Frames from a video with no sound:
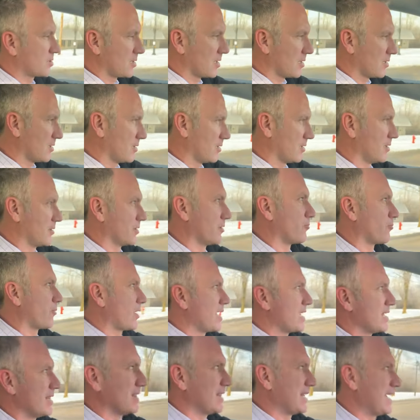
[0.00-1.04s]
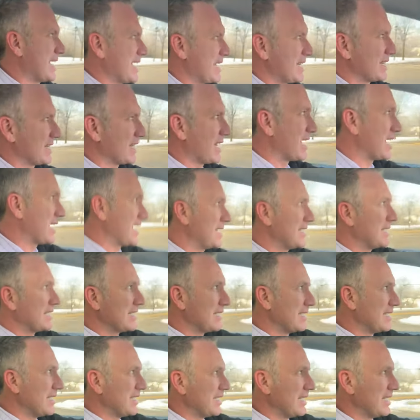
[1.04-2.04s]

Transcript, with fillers: uh, the right lane line